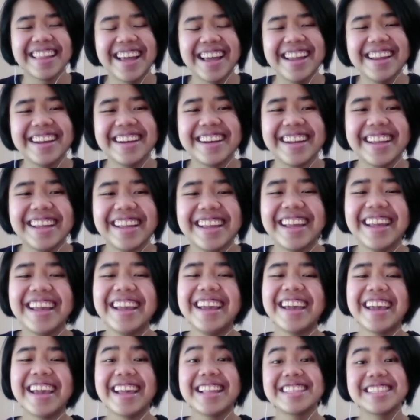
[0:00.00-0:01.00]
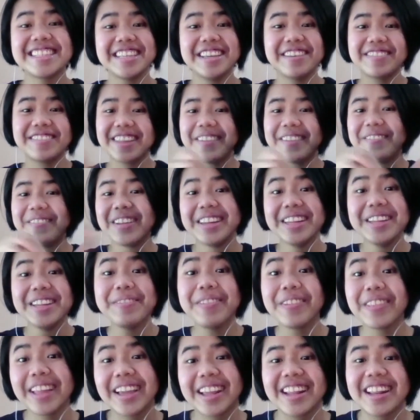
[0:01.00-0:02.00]
lightning and see if they
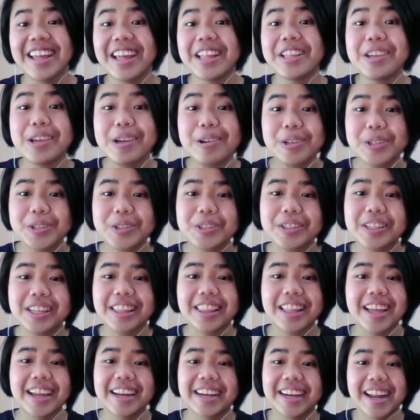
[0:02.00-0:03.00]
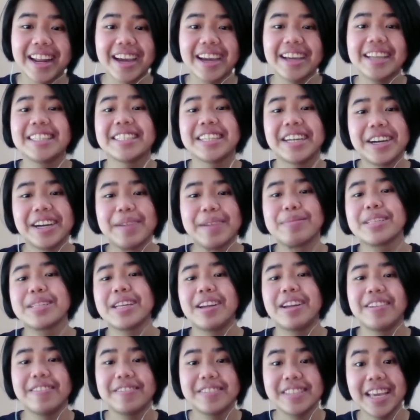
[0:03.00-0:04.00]
manipulated. And usually right. like nine times
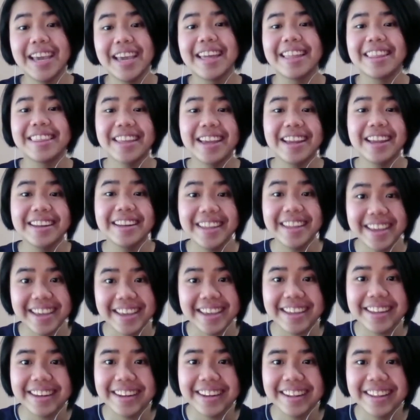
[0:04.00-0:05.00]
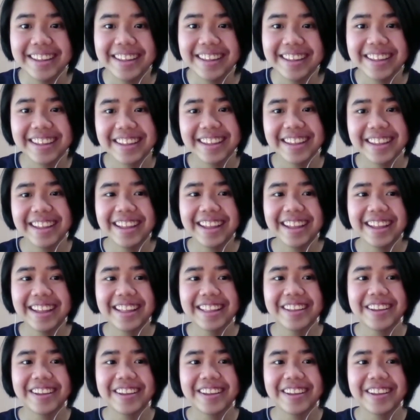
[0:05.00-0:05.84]
out of 10, they did. Right.